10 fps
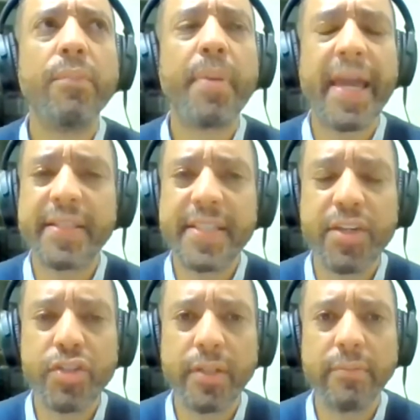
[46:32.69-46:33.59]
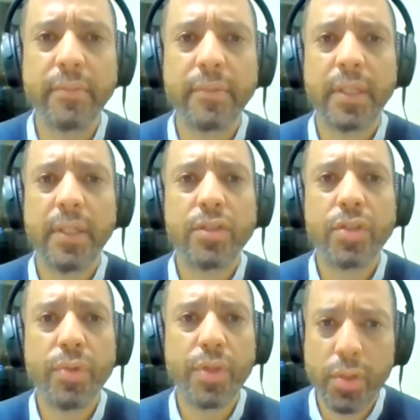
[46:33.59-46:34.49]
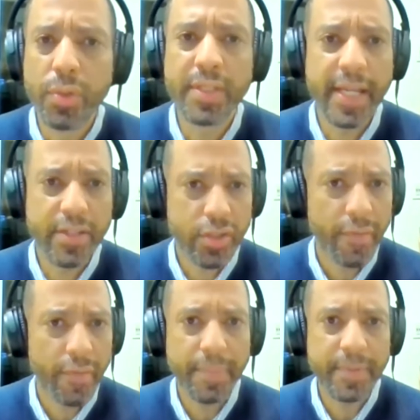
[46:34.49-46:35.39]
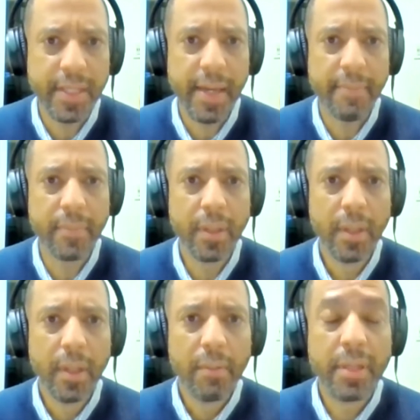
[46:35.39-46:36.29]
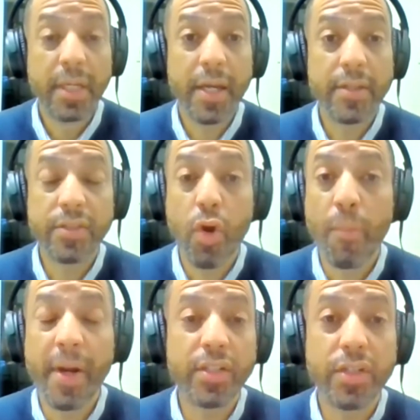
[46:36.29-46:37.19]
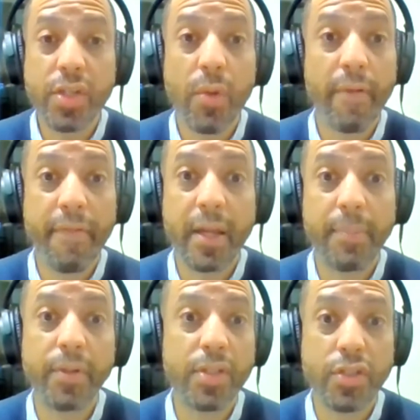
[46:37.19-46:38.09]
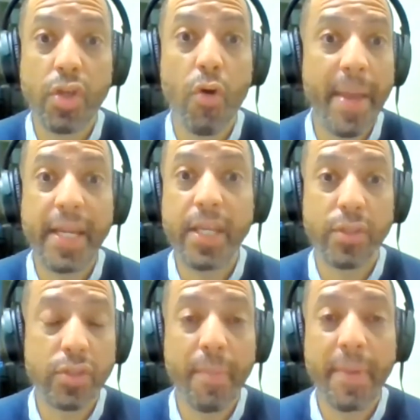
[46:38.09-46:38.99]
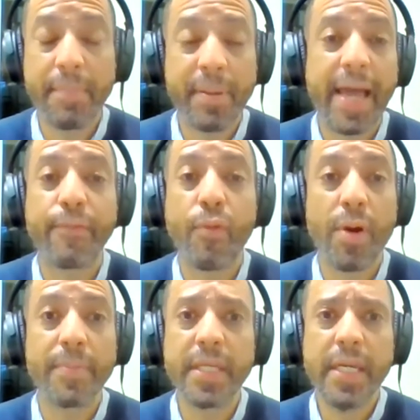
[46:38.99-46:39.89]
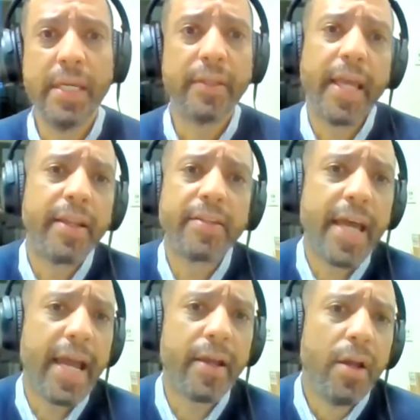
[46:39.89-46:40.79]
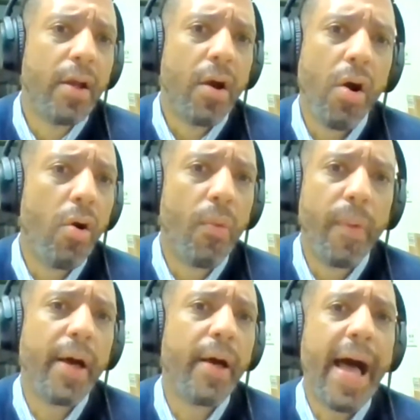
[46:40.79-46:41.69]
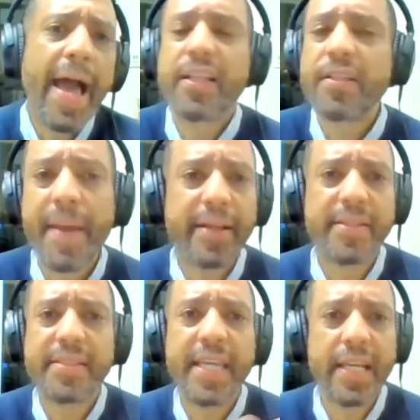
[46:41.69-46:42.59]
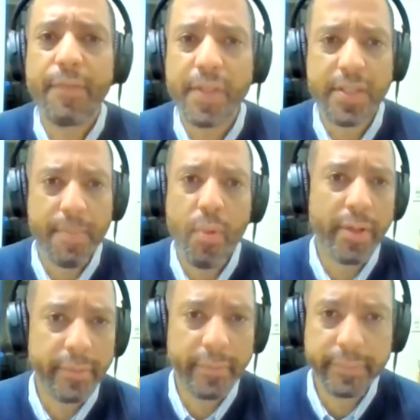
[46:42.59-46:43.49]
pay attention to the news that's served up to them, because so much is so available to so many on so many platforms that it's like, oh, well, I expect to see it if it's important,